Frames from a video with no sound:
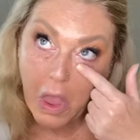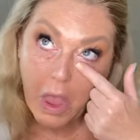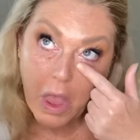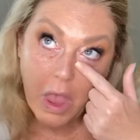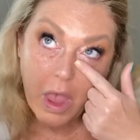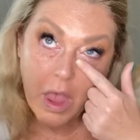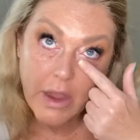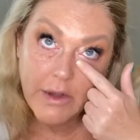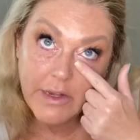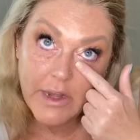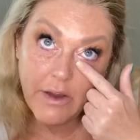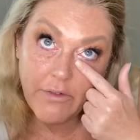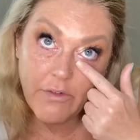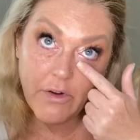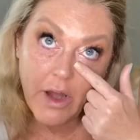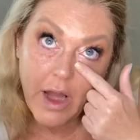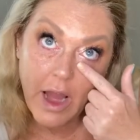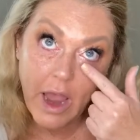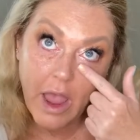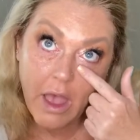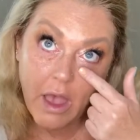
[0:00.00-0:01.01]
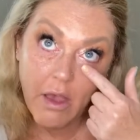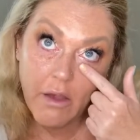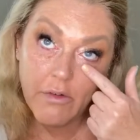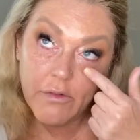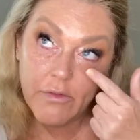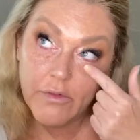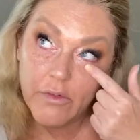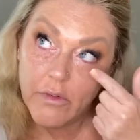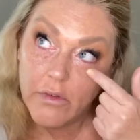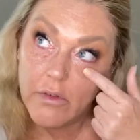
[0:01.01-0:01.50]
I never
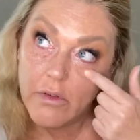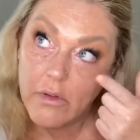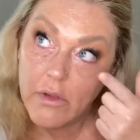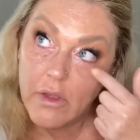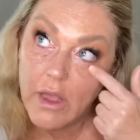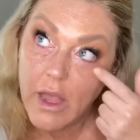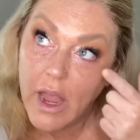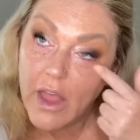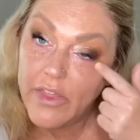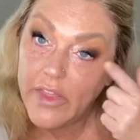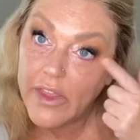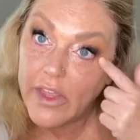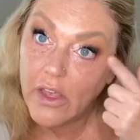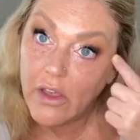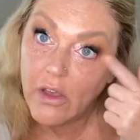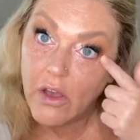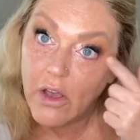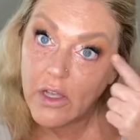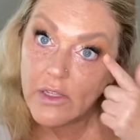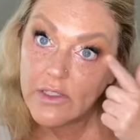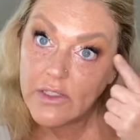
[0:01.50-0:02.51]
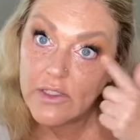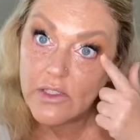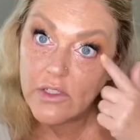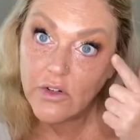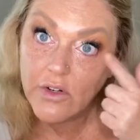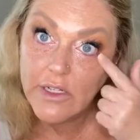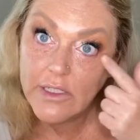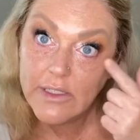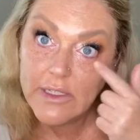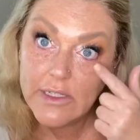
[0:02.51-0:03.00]
have. I think it causes
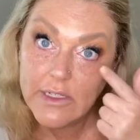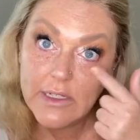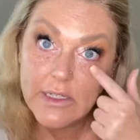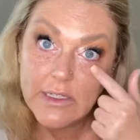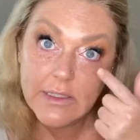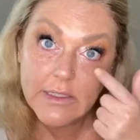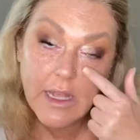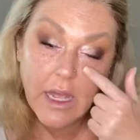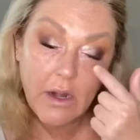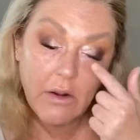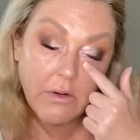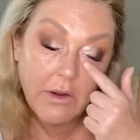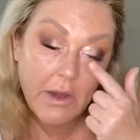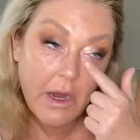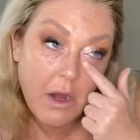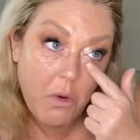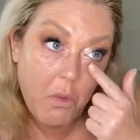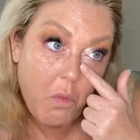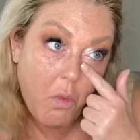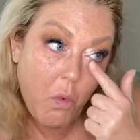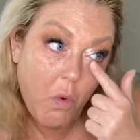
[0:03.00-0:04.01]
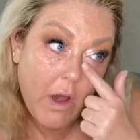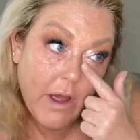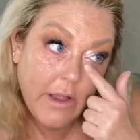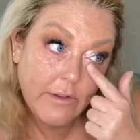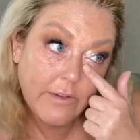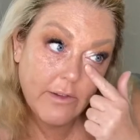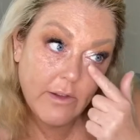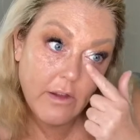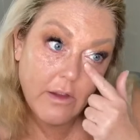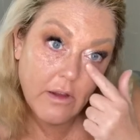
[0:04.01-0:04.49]
creasiness. I don't care
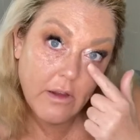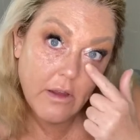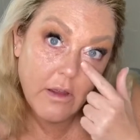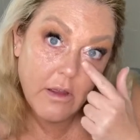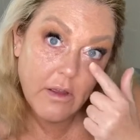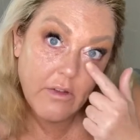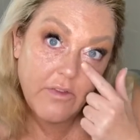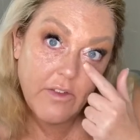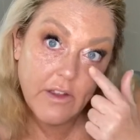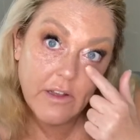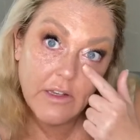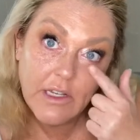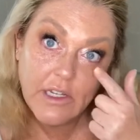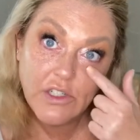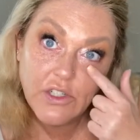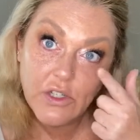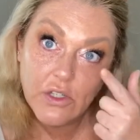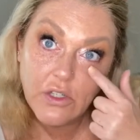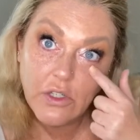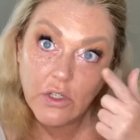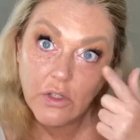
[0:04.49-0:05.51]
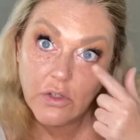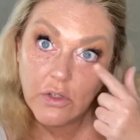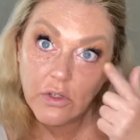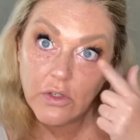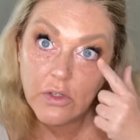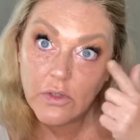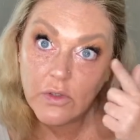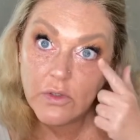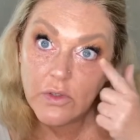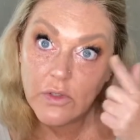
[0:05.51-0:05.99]
what foundation you
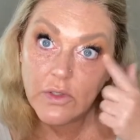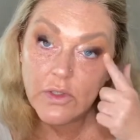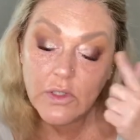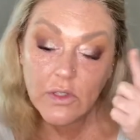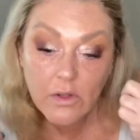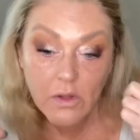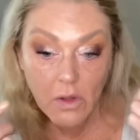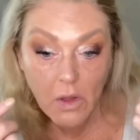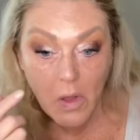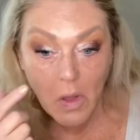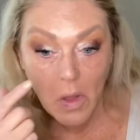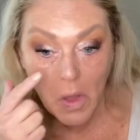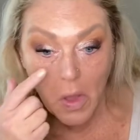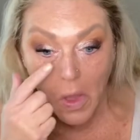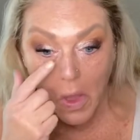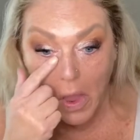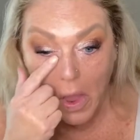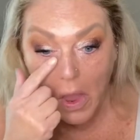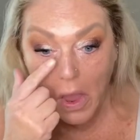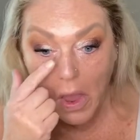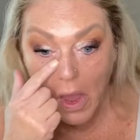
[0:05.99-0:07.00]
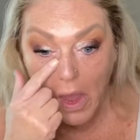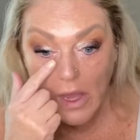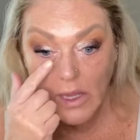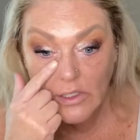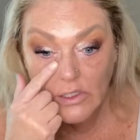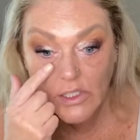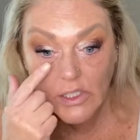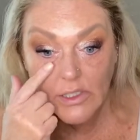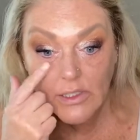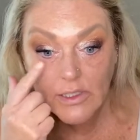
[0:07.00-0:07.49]
use. It
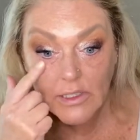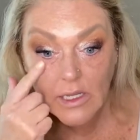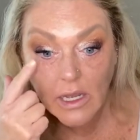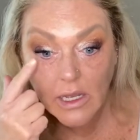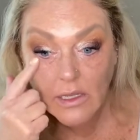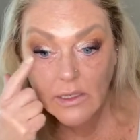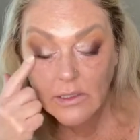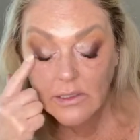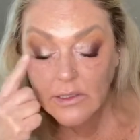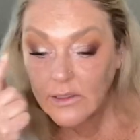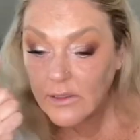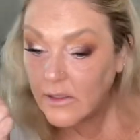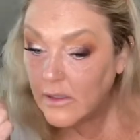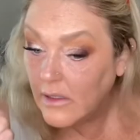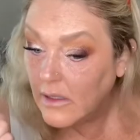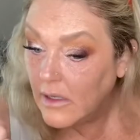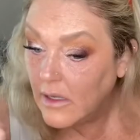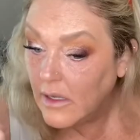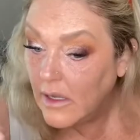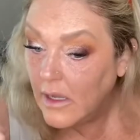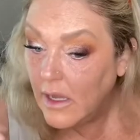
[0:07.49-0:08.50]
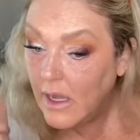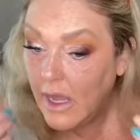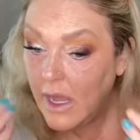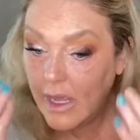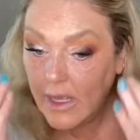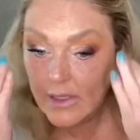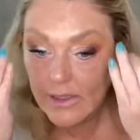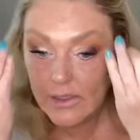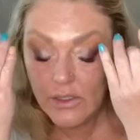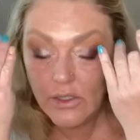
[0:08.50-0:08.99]
just does.
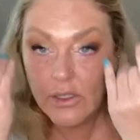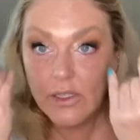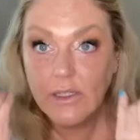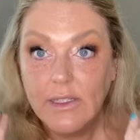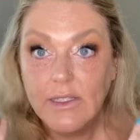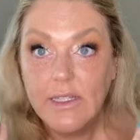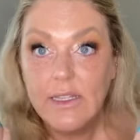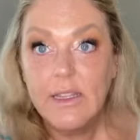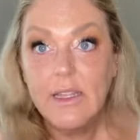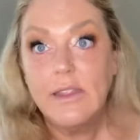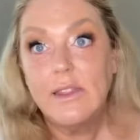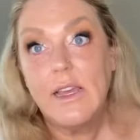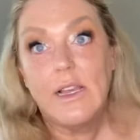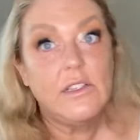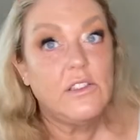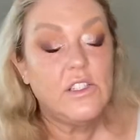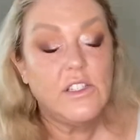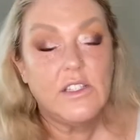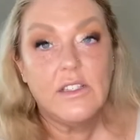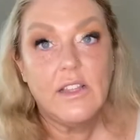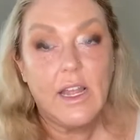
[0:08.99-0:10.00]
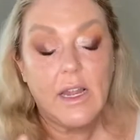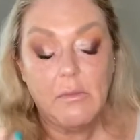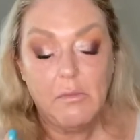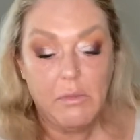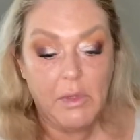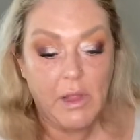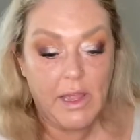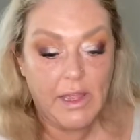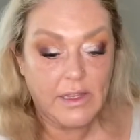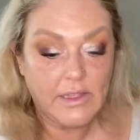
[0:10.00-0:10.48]
And you can that that just like
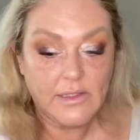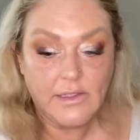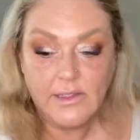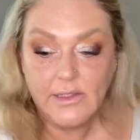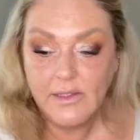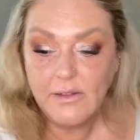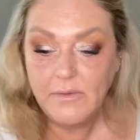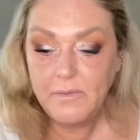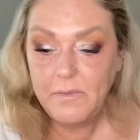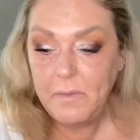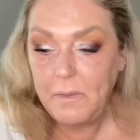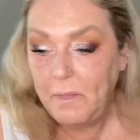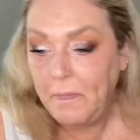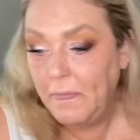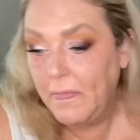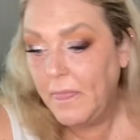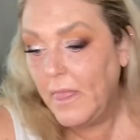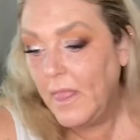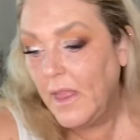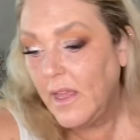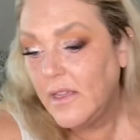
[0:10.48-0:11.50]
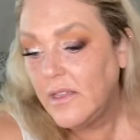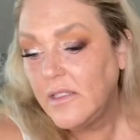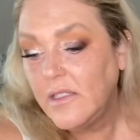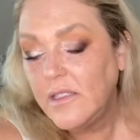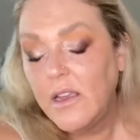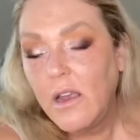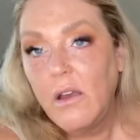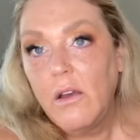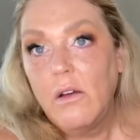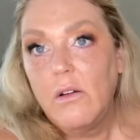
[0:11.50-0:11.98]
blends.
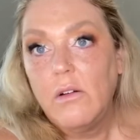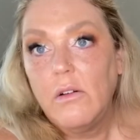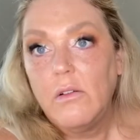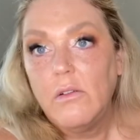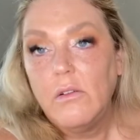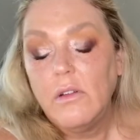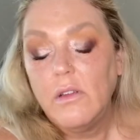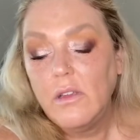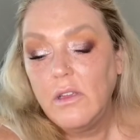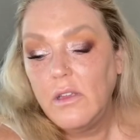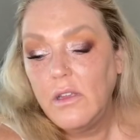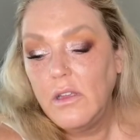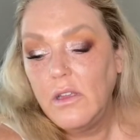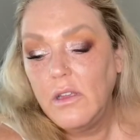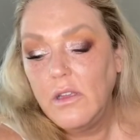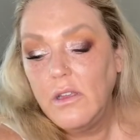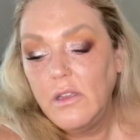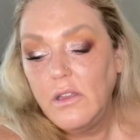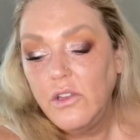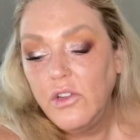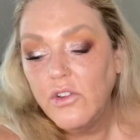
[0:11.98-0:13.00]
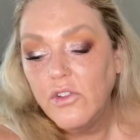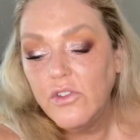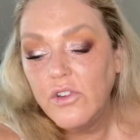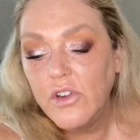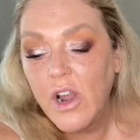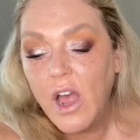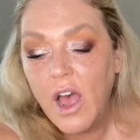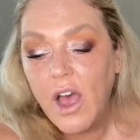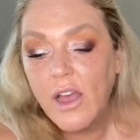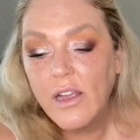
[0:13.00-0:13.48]
So you're
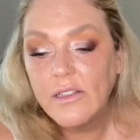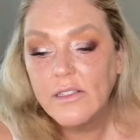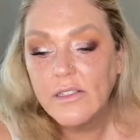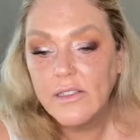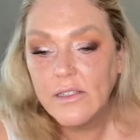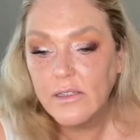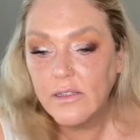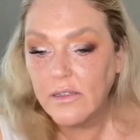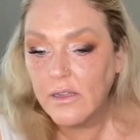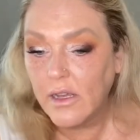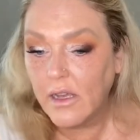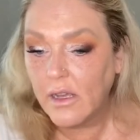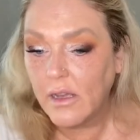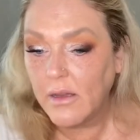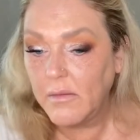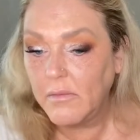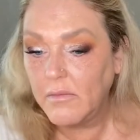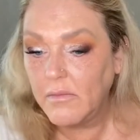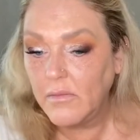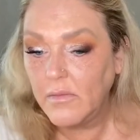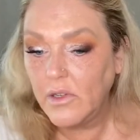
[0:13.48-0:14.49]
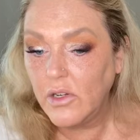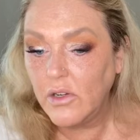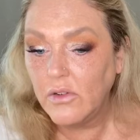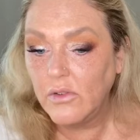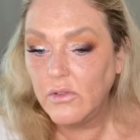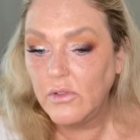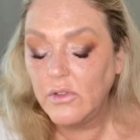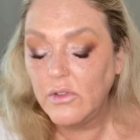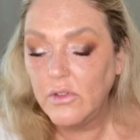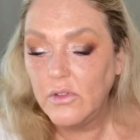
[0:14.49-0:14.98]
not,
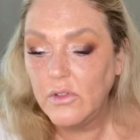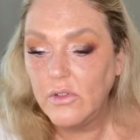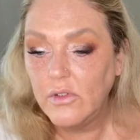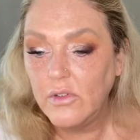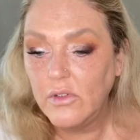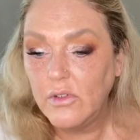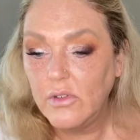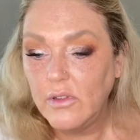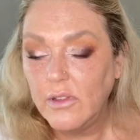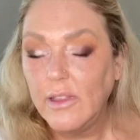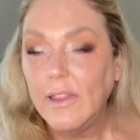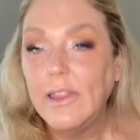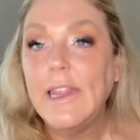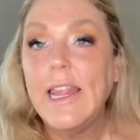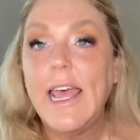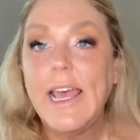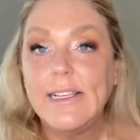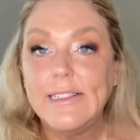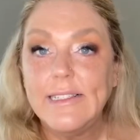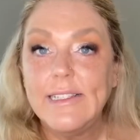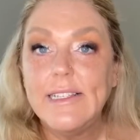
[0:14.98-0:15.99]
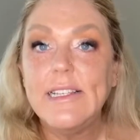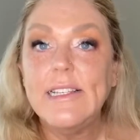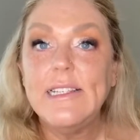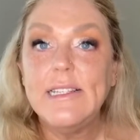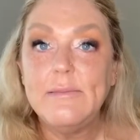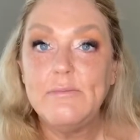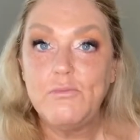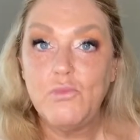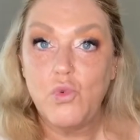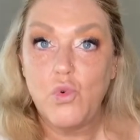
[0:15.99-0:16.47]
you're less
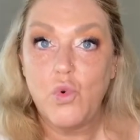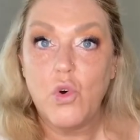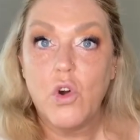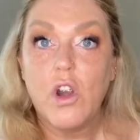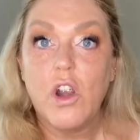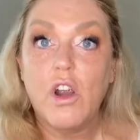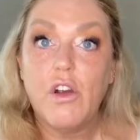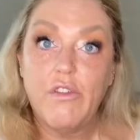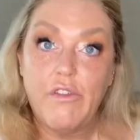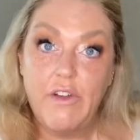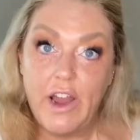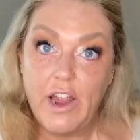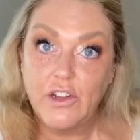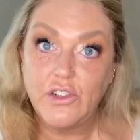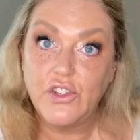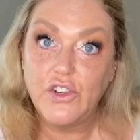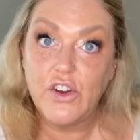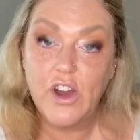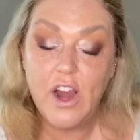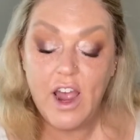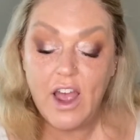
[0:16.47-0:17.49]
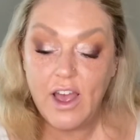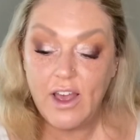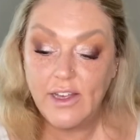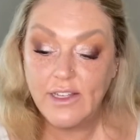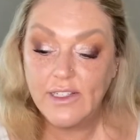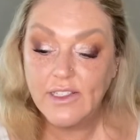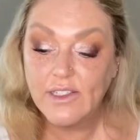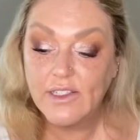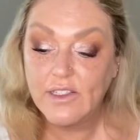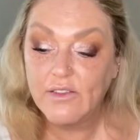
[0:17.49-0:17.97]
is more around your
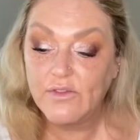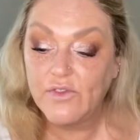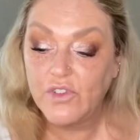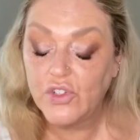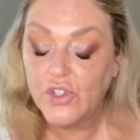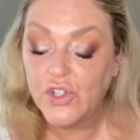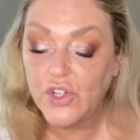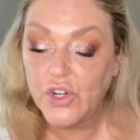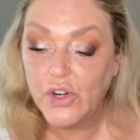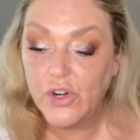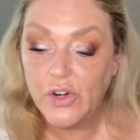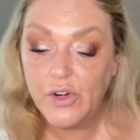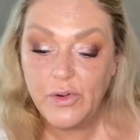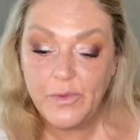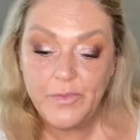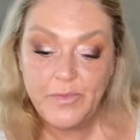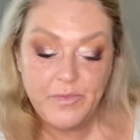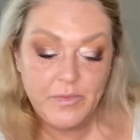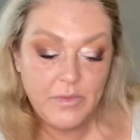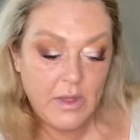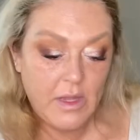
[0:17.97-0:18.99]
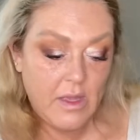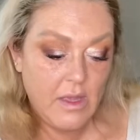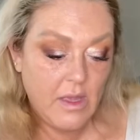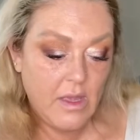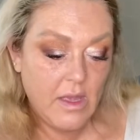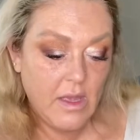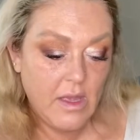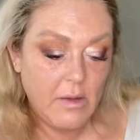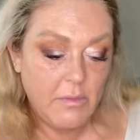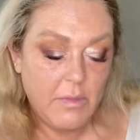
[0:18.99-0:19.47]
eyes for sure.
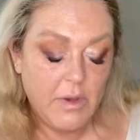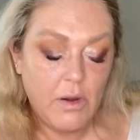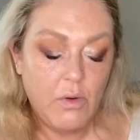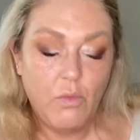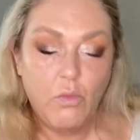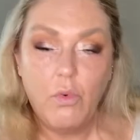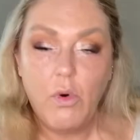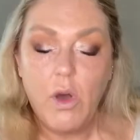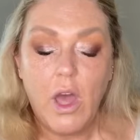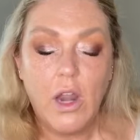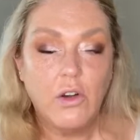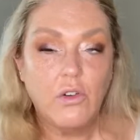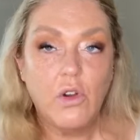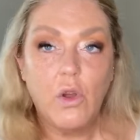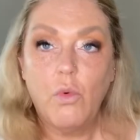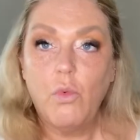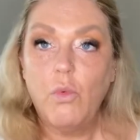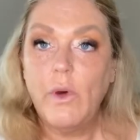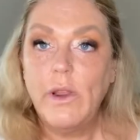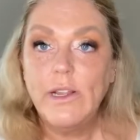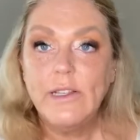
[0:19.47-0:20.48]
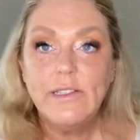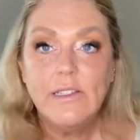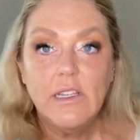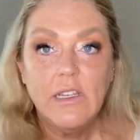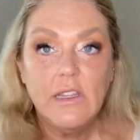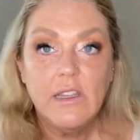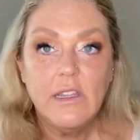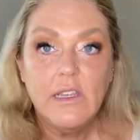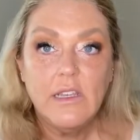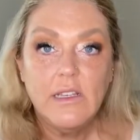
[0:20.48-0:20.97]
But I don't know what is
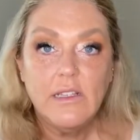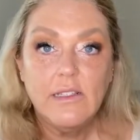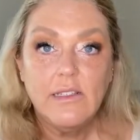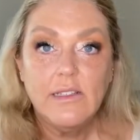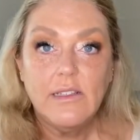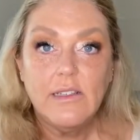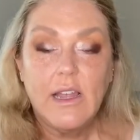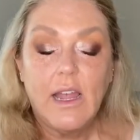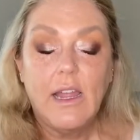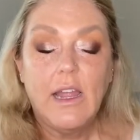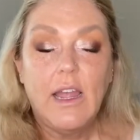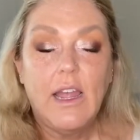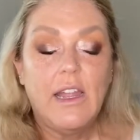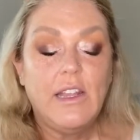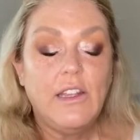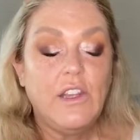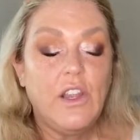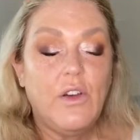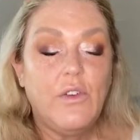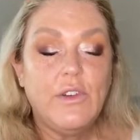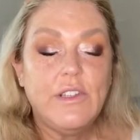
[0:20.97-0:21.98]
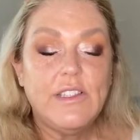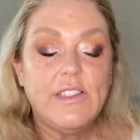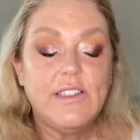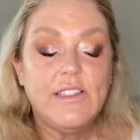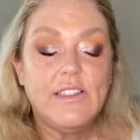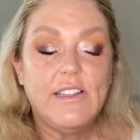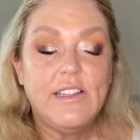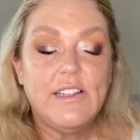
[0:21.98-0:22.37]
in this. I know it's